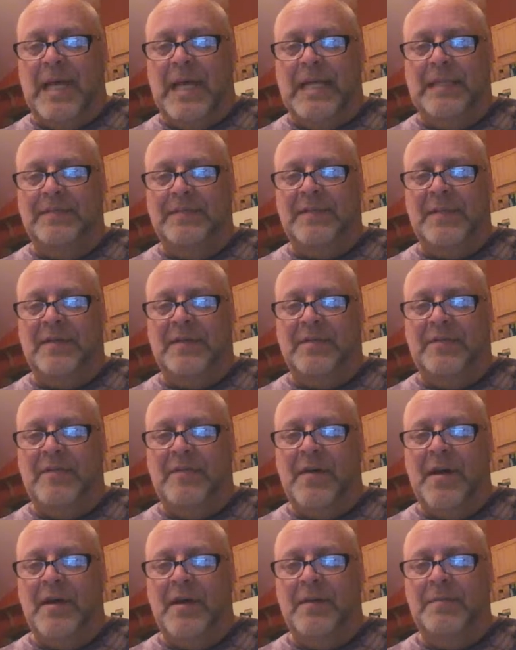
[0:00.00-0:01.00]
I lived at the
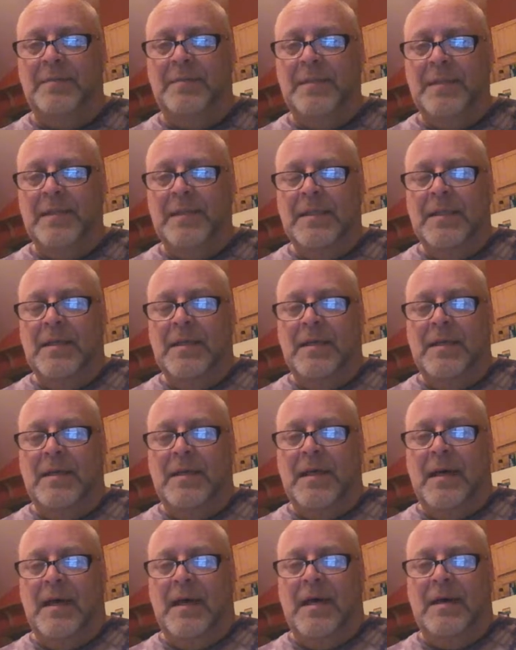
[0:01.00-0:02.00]
farm.
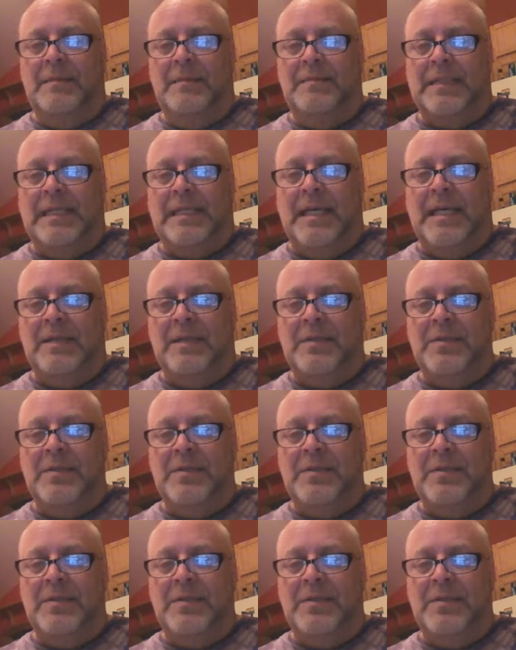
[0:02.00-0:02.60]
Miguel